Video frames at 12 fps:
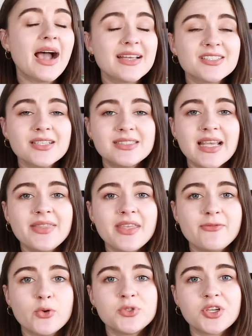As I said,
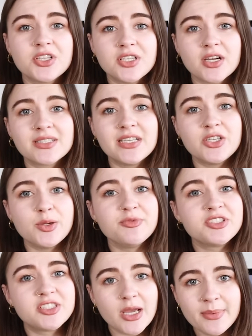they've also conducted
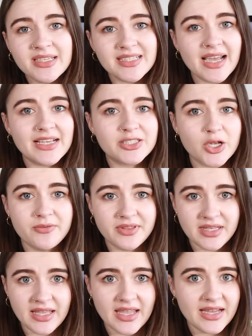numerous dummy tests over
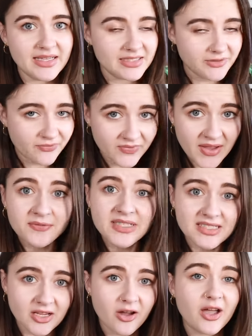the years.
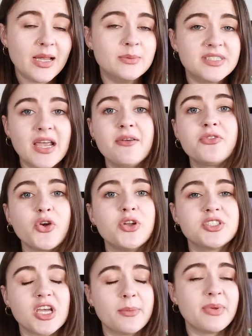50 times they have thrown
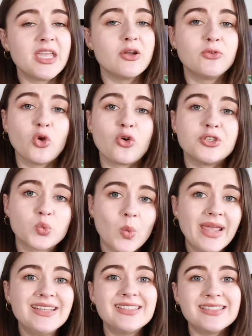a dummy of Lauren's
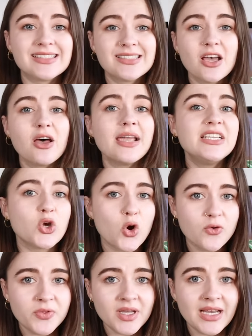weight and size
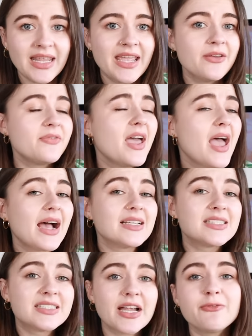off the cliff at
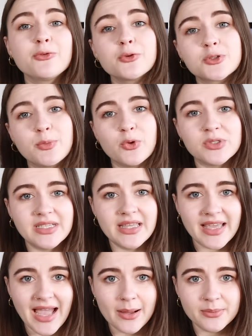several spots near
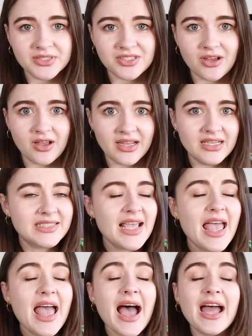the campsite,
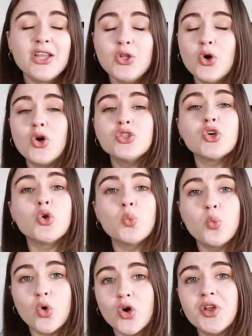and not
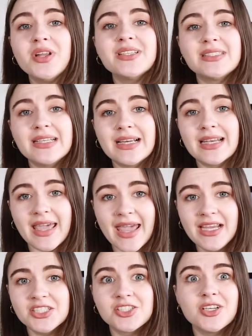on one single
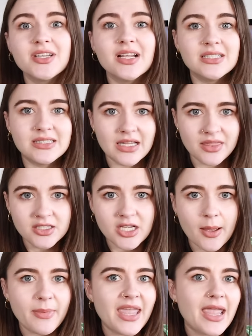occasion did the
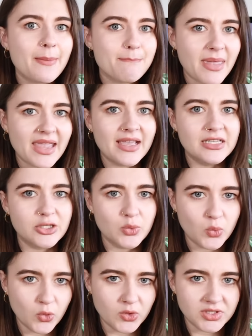dummy make it to the
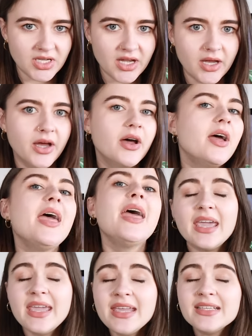water.
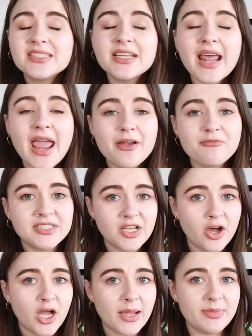Each and every
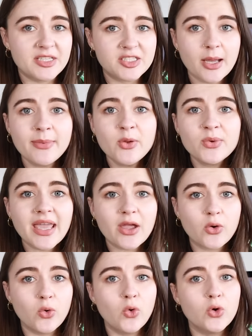time, the dummy would get
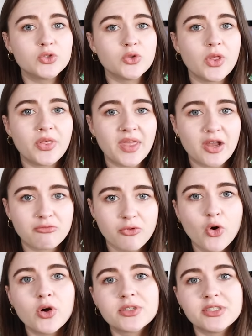caught on the thick
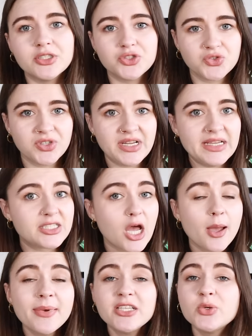rocks and trees,
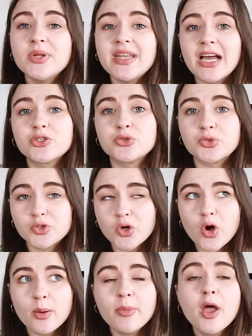coming to a natural
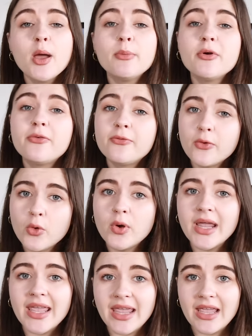stop before
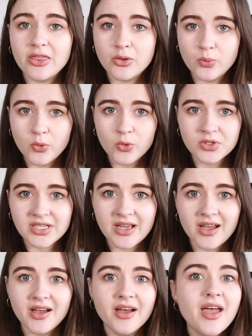it hit the
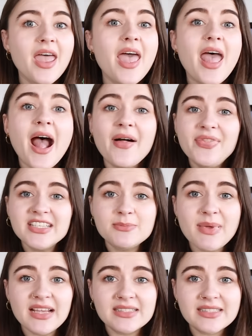water. And this
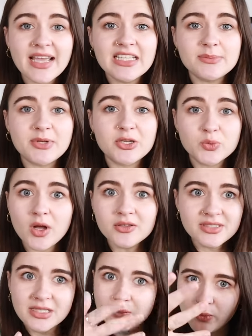makes sense because
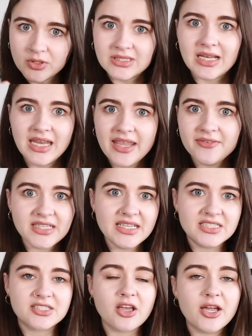whilst it was cliffs
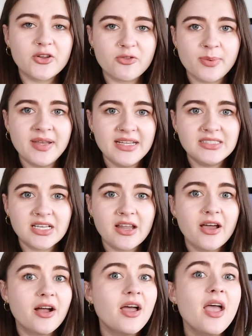each side of the
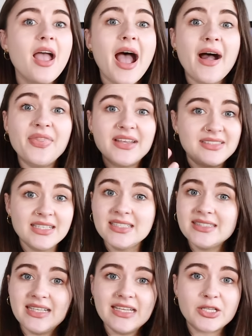peninsula, and they did
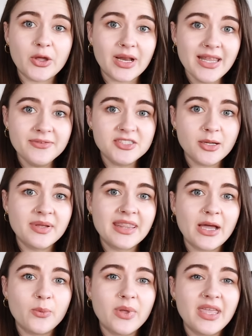indeed go cliff jumping
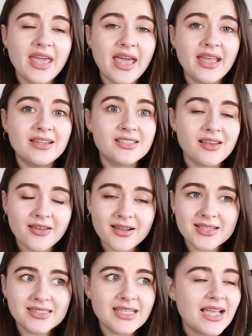that weekend, like
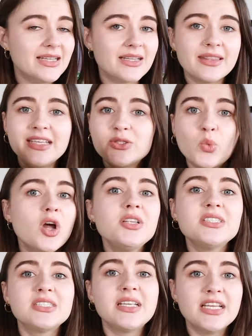I said, these
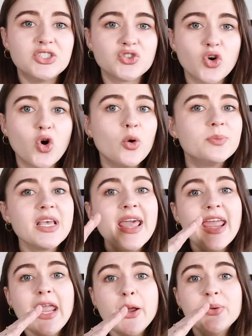weren't sheer drops.
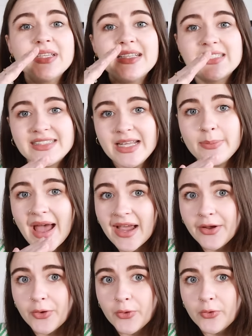It was a steep
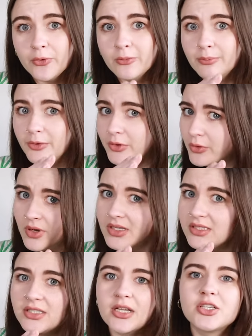angle, but not a
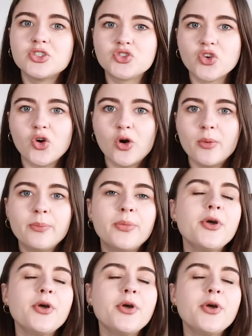sudden drop.